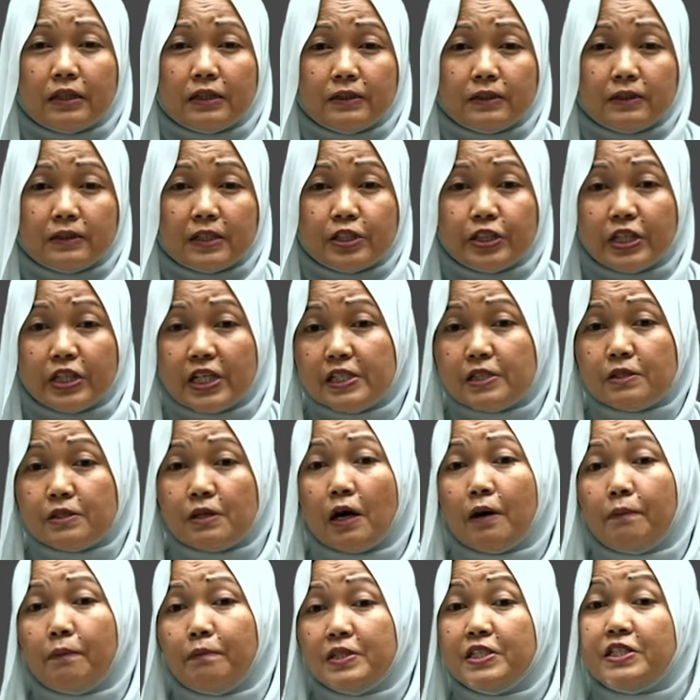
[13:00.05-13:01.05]
such as
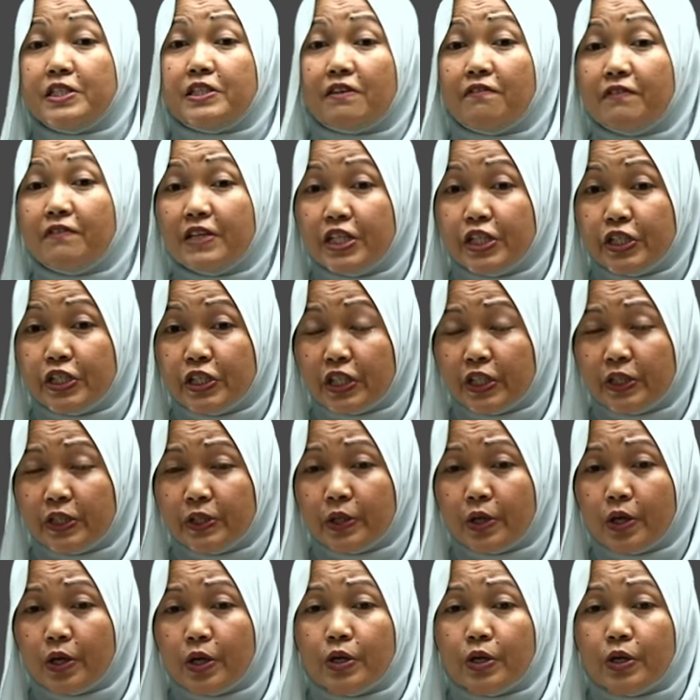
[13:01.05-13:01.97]
uh, preservation,